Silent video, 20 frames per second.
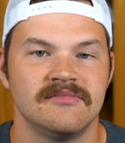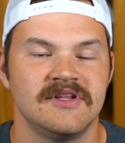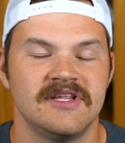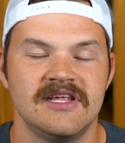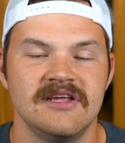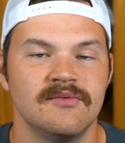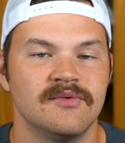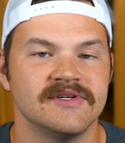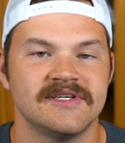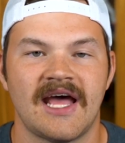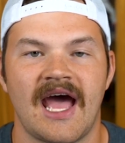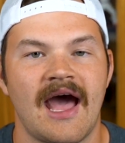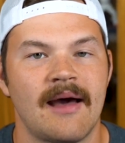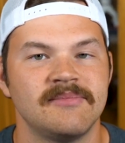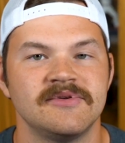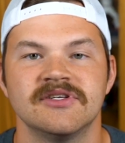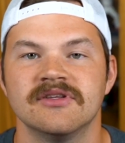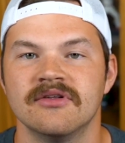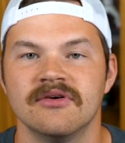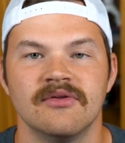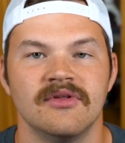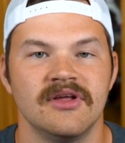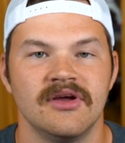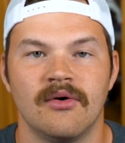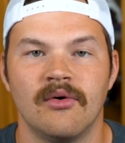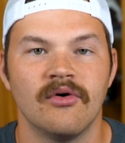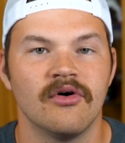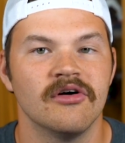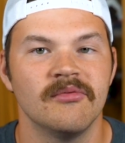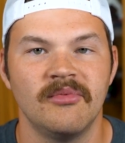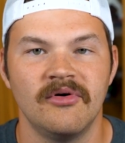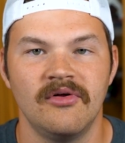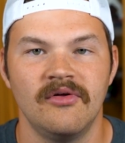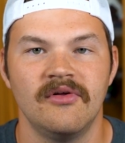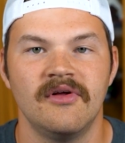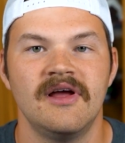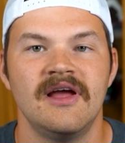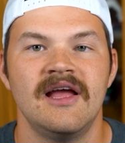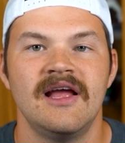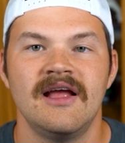he was absolutely
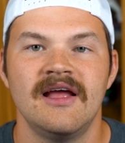horrible